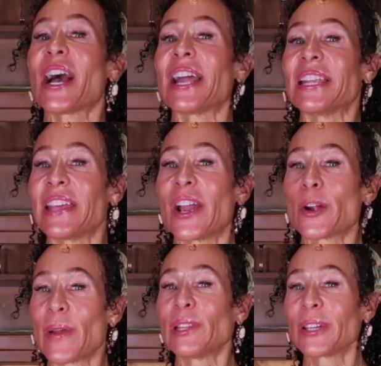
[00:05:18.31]
tiny they
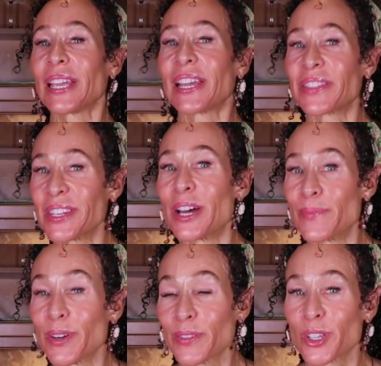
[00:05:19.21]
are by looking at the
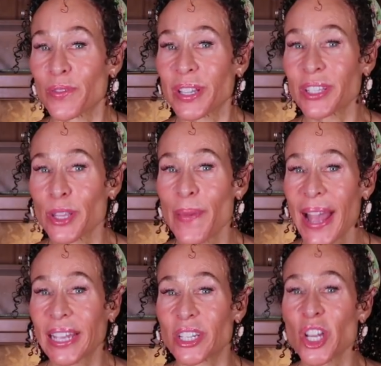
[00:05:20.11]
number of servings on the
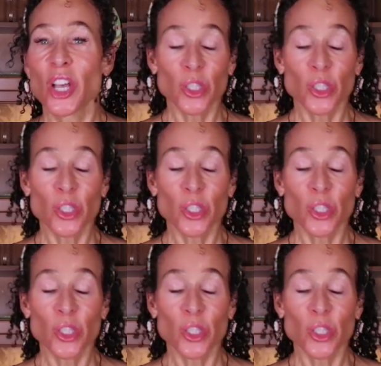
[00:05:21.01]
package.